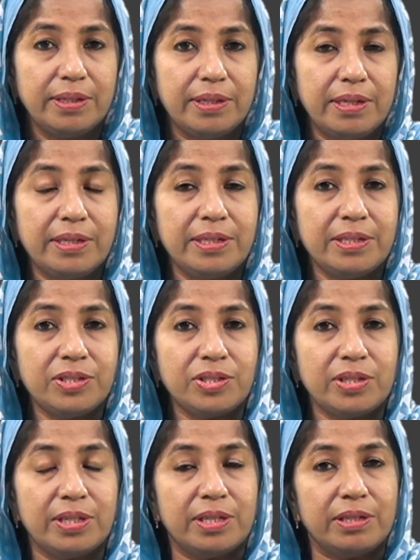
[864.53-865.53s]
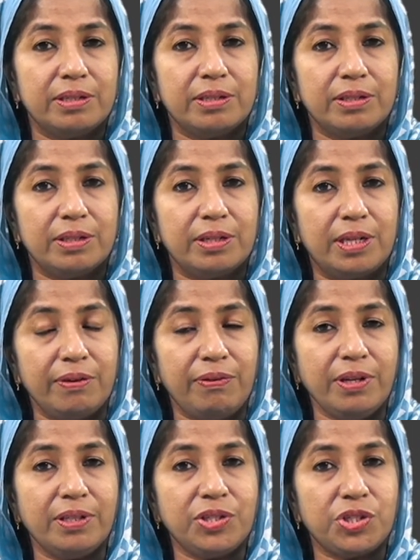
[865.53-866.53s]
it is
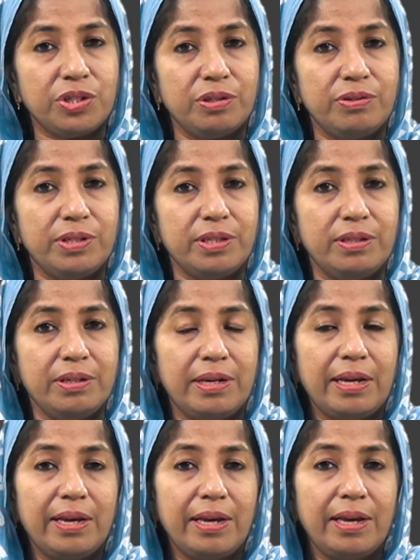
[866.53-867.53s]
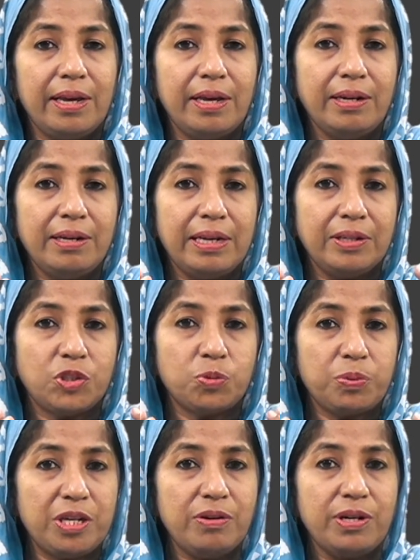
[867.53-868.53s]
giving the children an
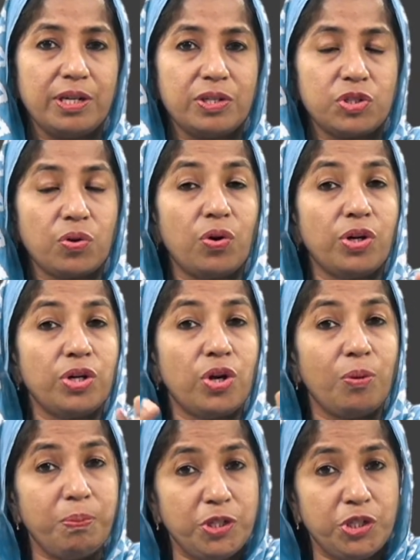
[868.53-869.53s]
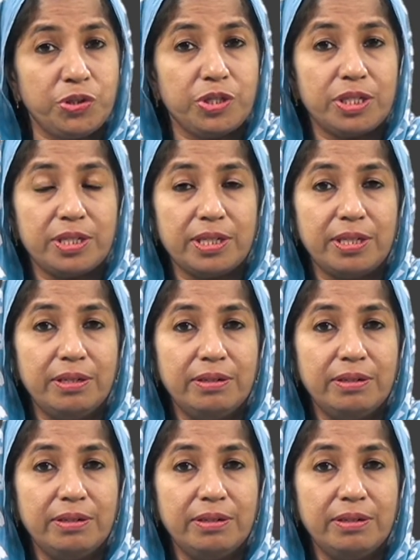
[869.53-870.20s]
experience or an opportunity